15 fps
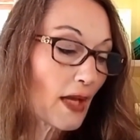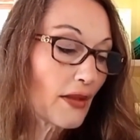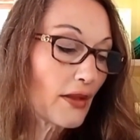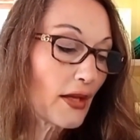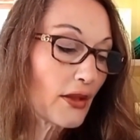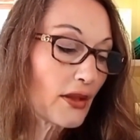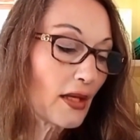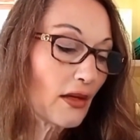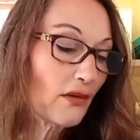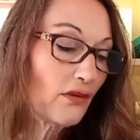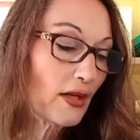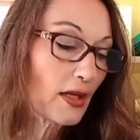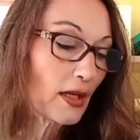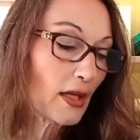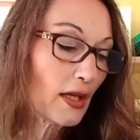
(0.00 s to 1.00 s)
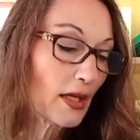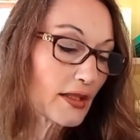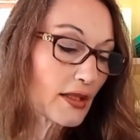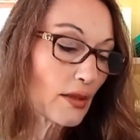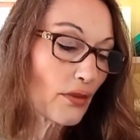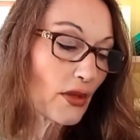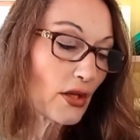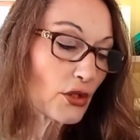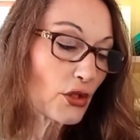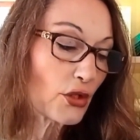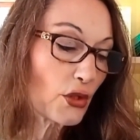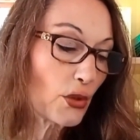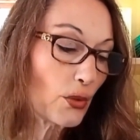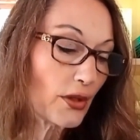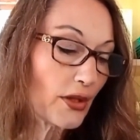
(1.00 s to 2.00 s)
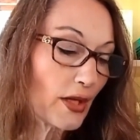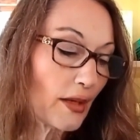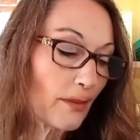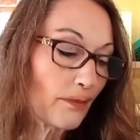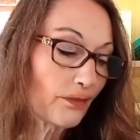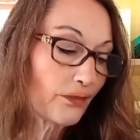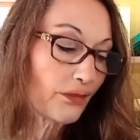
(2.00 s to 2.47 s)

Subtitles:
and they think Vicky has something to do with it.